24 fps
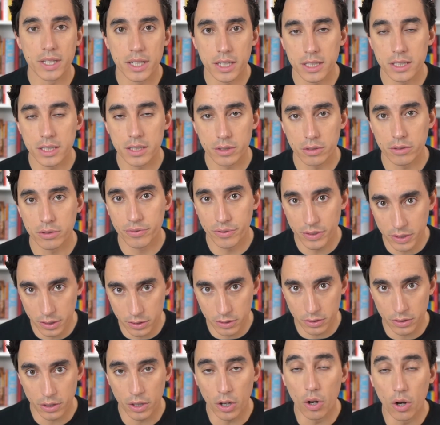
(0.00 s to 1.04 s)
it is that you
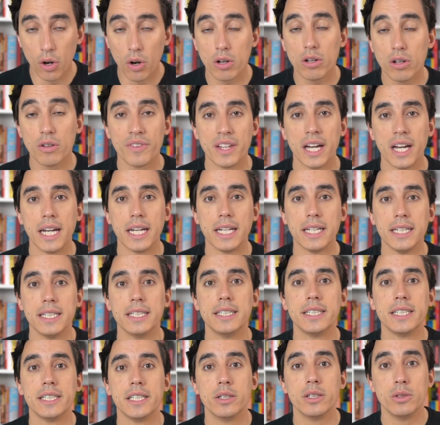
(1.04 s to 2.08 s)
fear, all of that
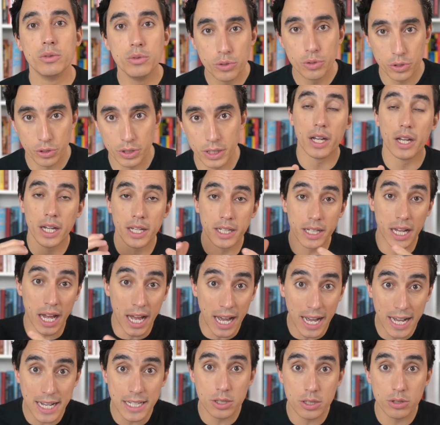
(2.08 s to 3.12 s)
is an illusion and it
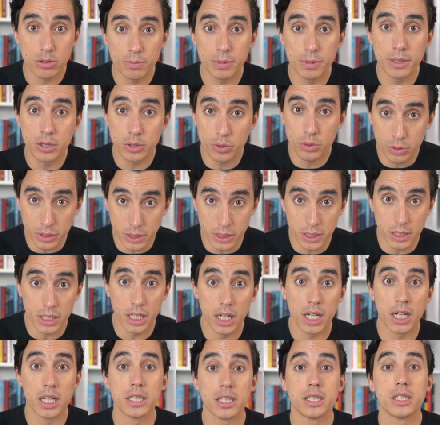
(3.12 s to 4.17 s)
has to be treated
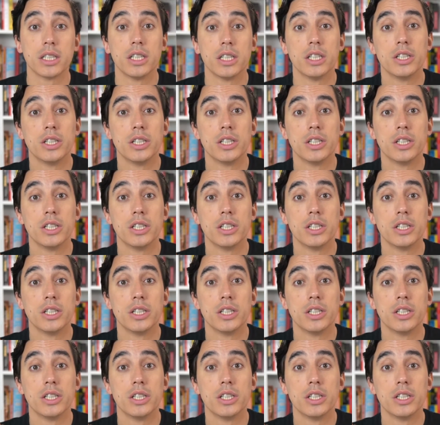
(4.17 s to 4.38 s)
as